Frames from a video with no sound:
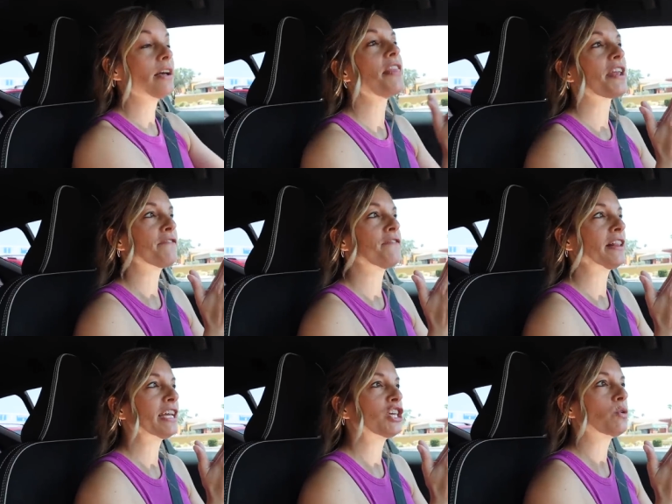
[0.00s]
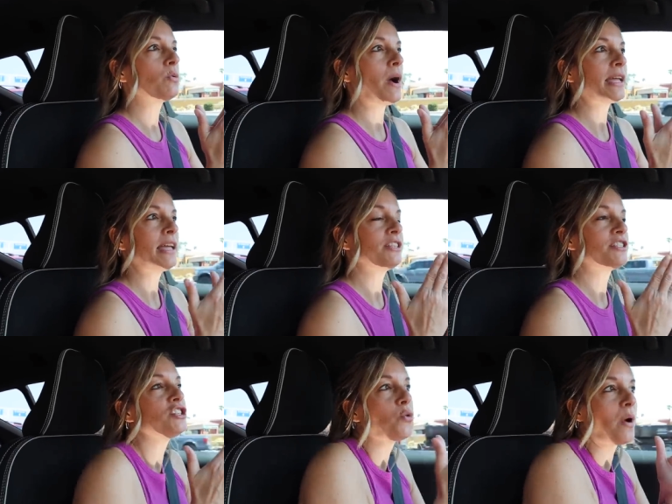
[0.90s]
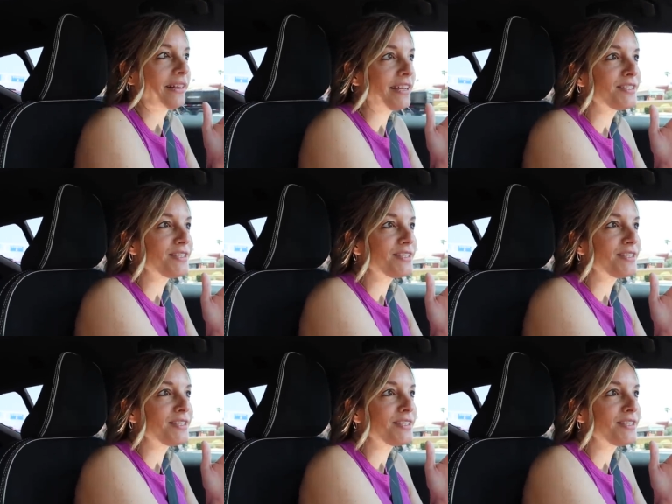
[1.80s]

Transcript: that it felt like you were walking into the Twilight